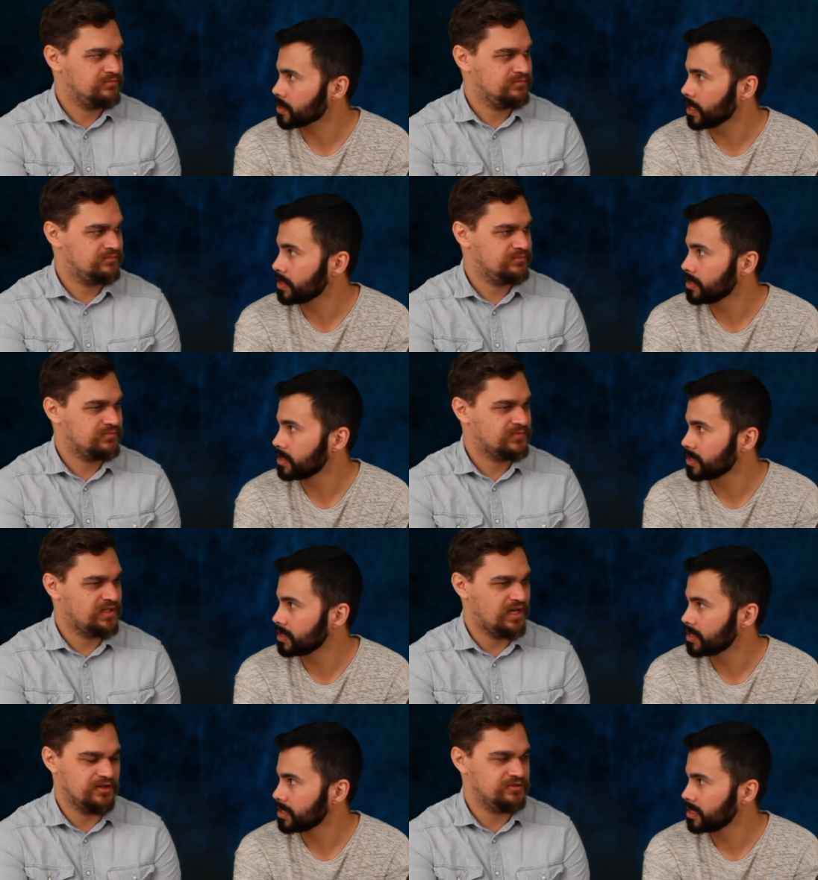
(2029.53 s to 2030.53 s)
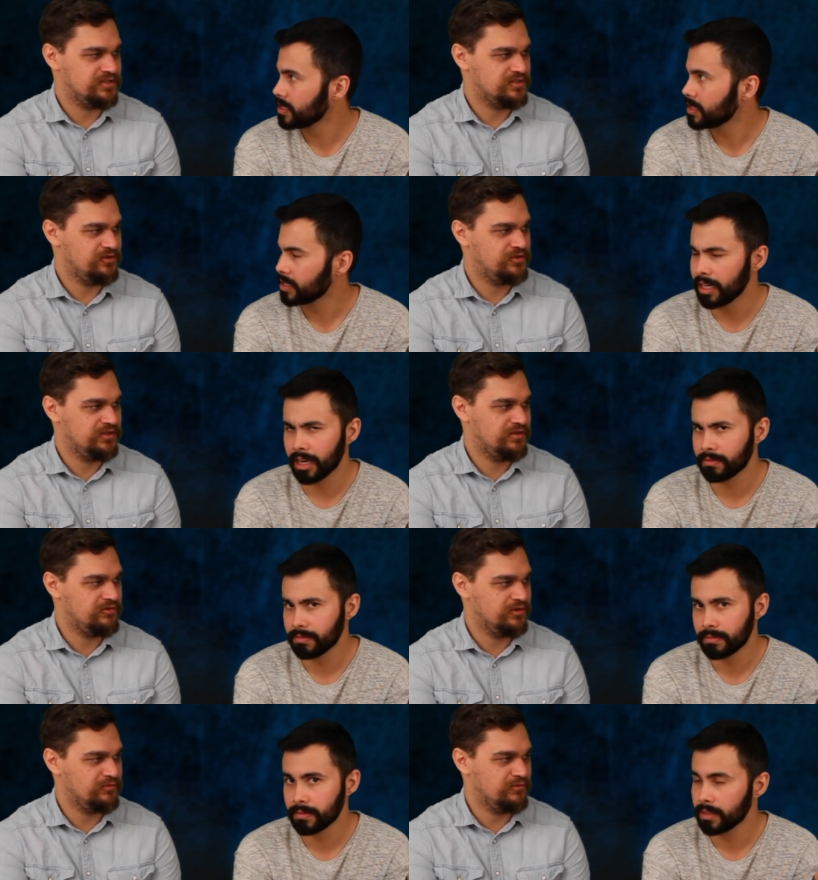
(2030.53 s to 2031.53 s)
Speaker 1: right? I don't think so. You yeah. can leave a
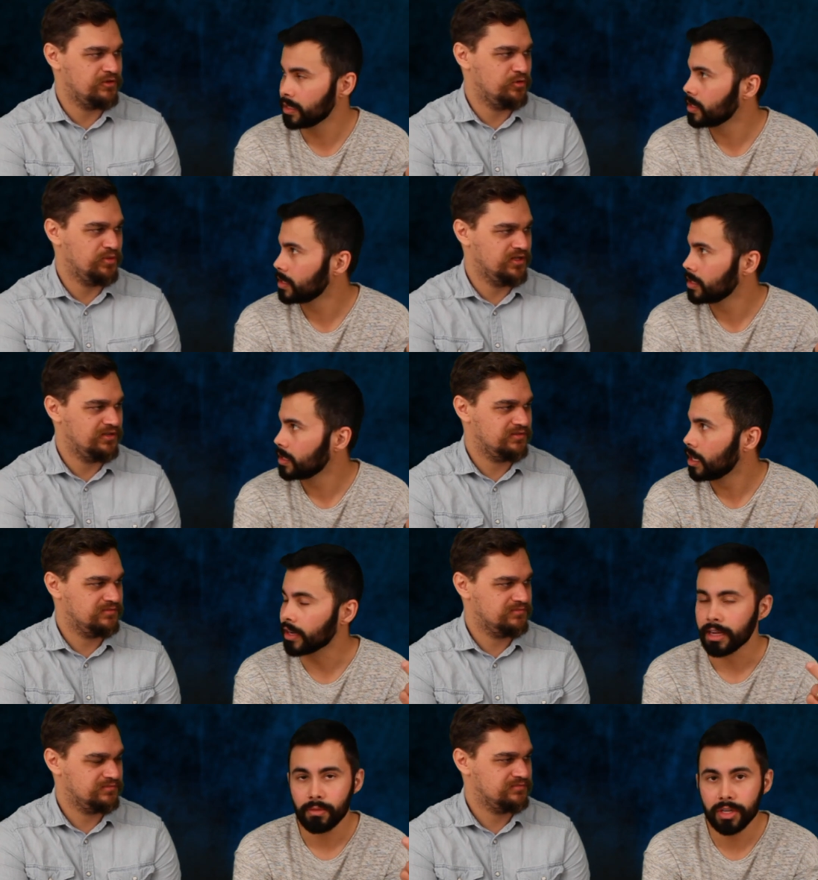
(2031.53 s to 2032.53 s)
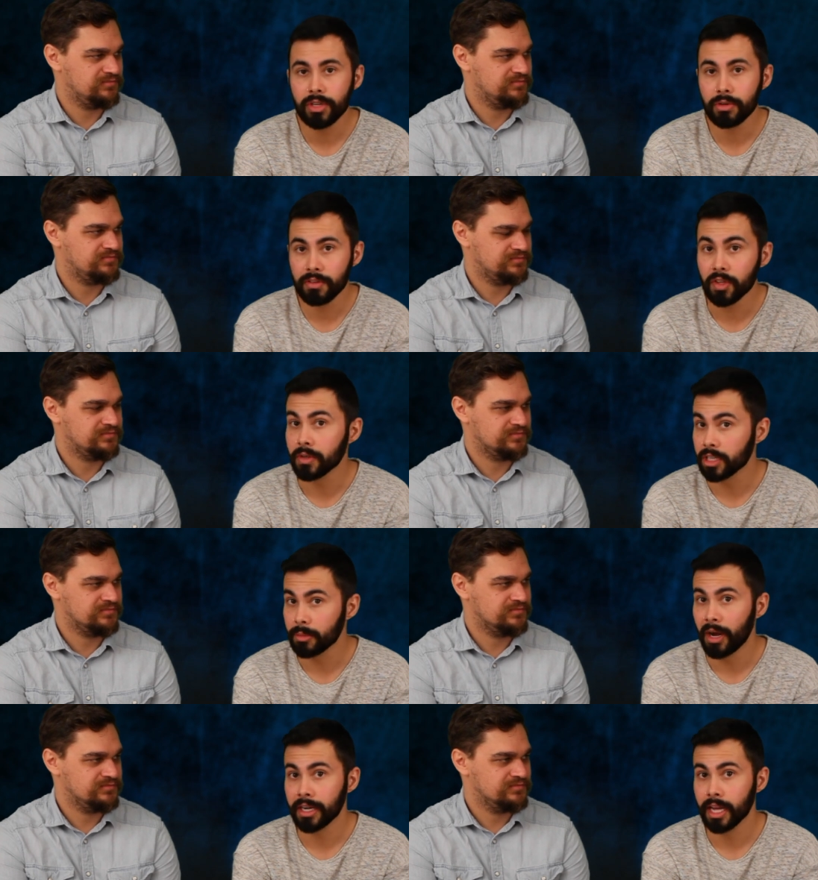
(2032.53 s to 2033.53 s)
review, but okay. Well, you can review us on the
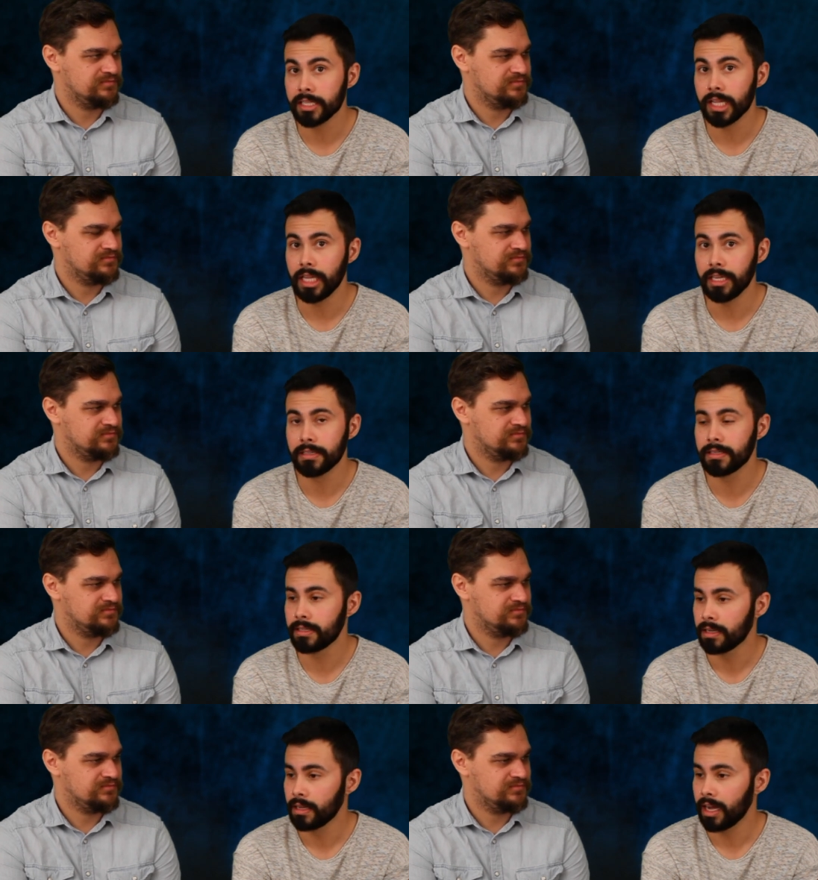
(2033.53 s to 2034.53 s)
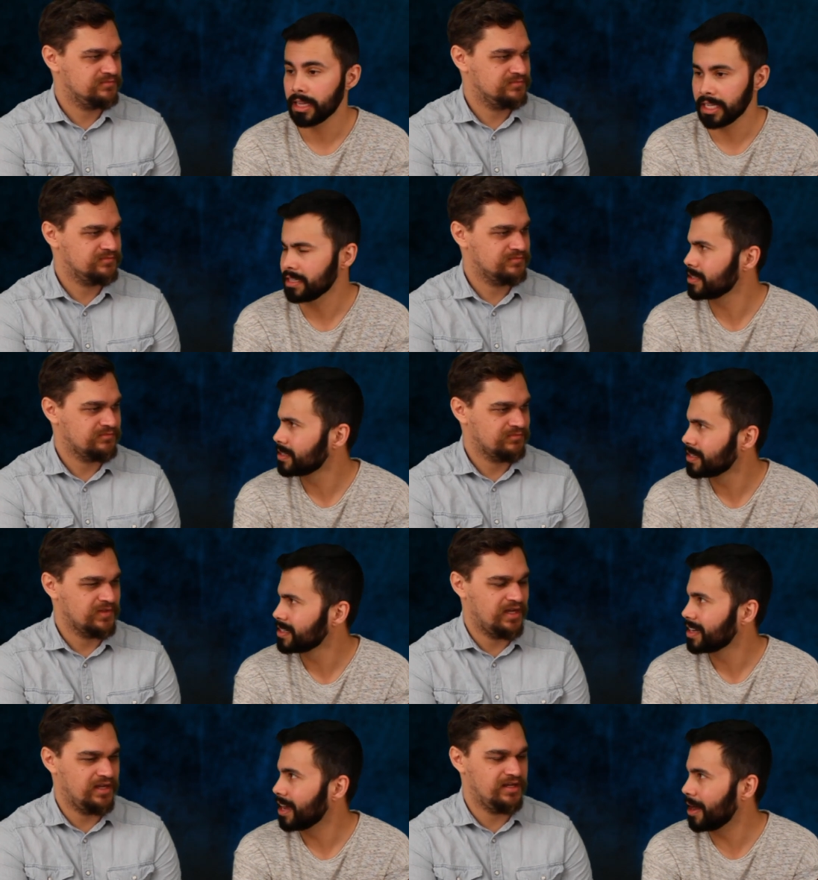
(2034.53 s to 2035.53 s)
podcast at least. At least.
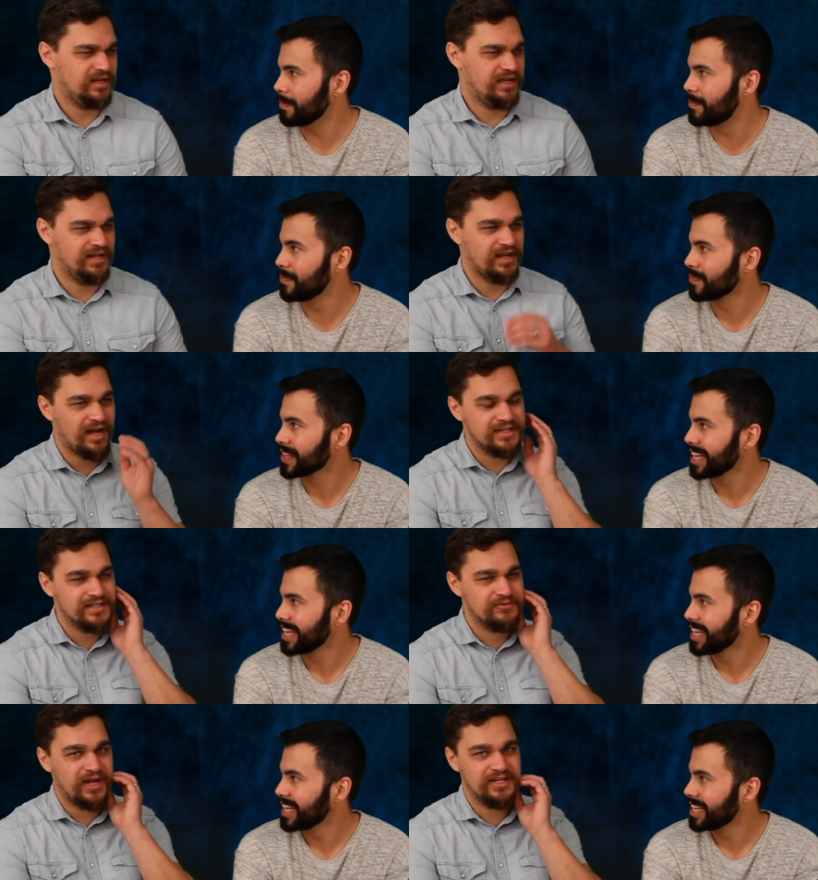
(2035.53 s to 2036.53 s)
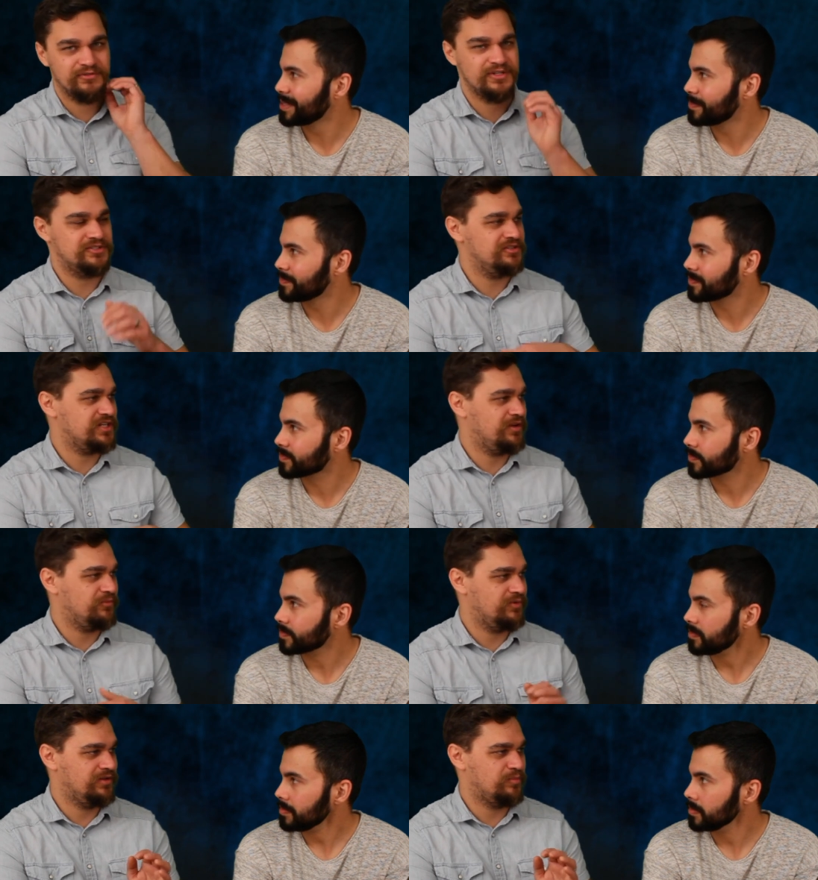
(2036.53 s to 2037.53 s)
Speaker 2: And um, and I did I did research,
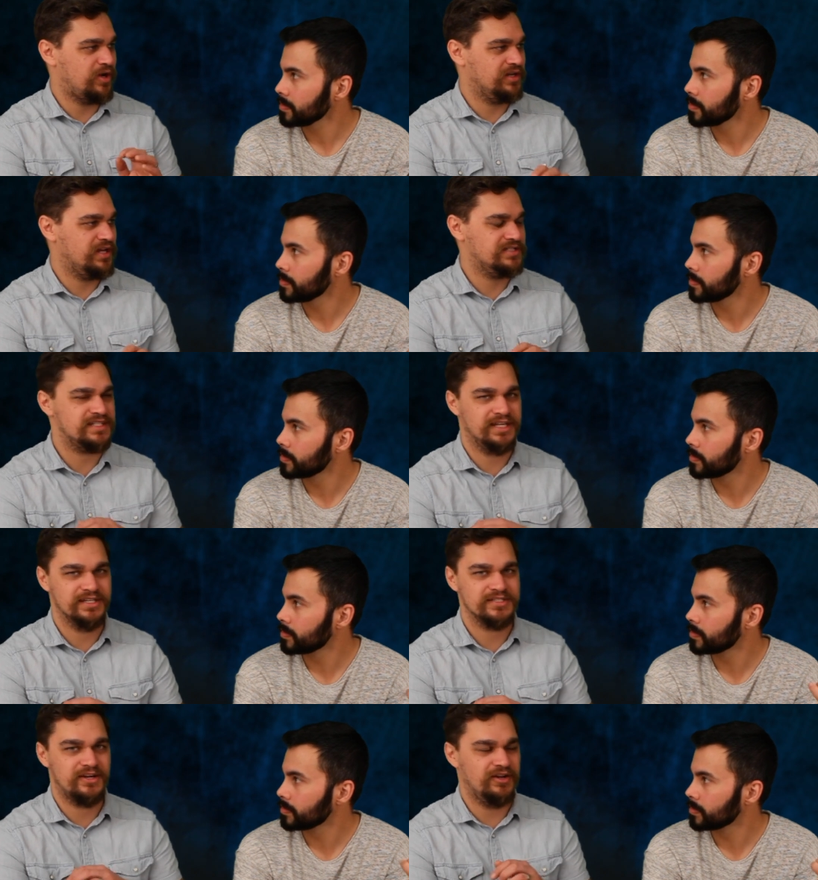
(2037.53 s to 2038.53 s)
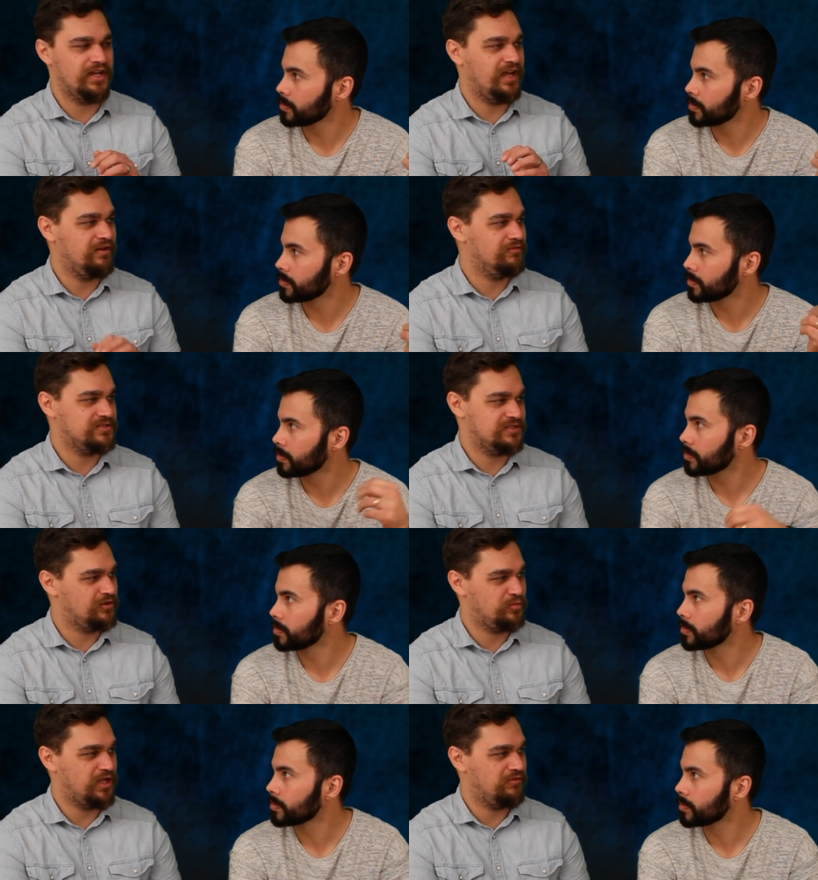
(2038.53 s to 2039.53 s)
and the podcast is on every
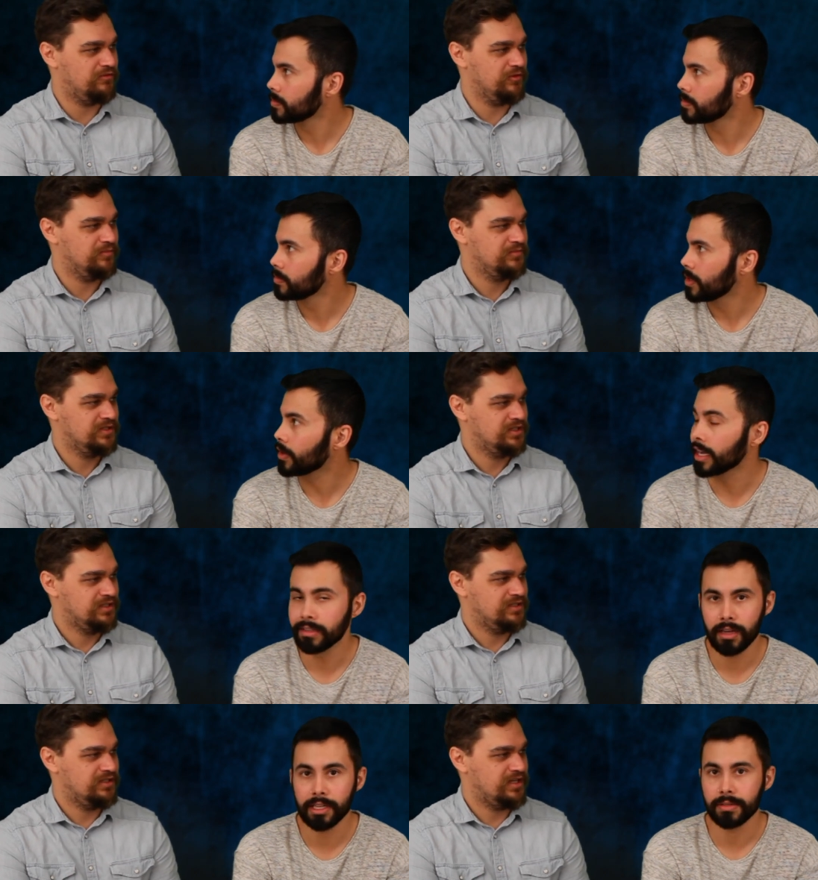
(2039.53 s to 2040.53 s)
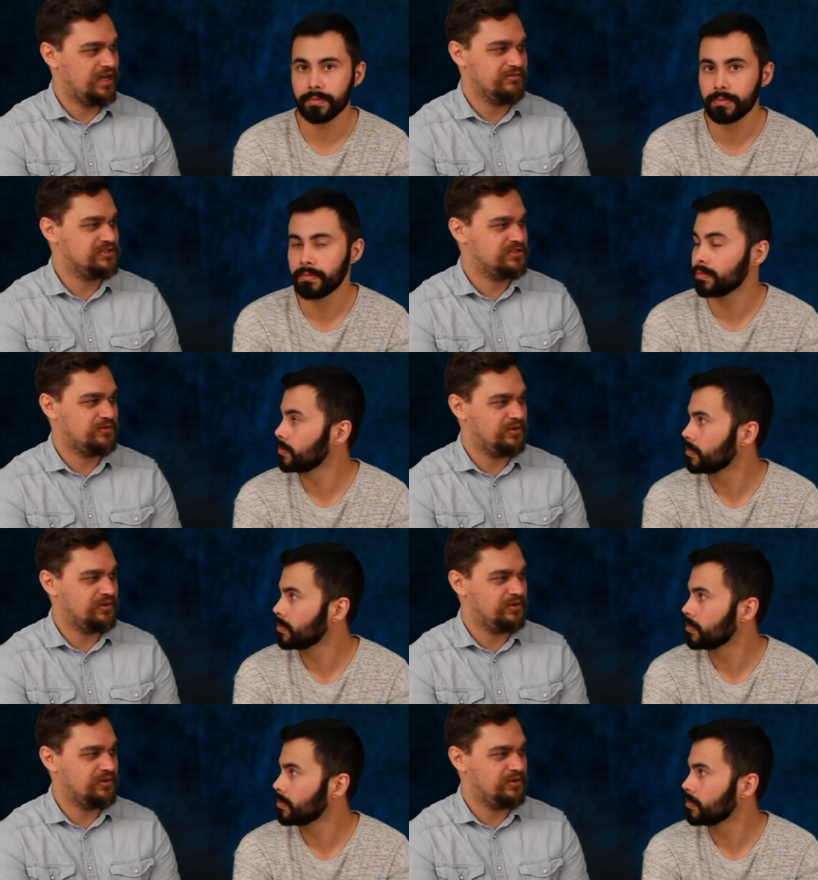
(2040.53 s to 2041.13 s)
single platform. Okay, awesome. Every single